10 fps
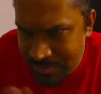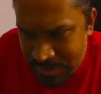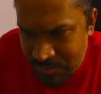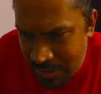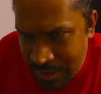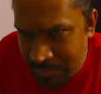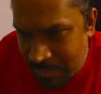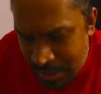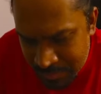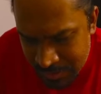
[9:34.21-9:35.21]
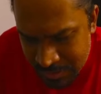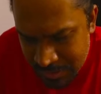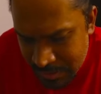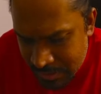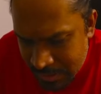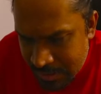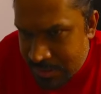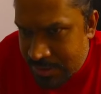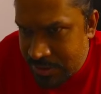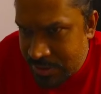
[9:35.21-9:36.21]
Just want to keep multiple
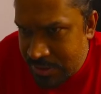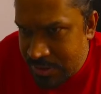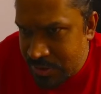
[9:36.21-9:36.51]
sessions.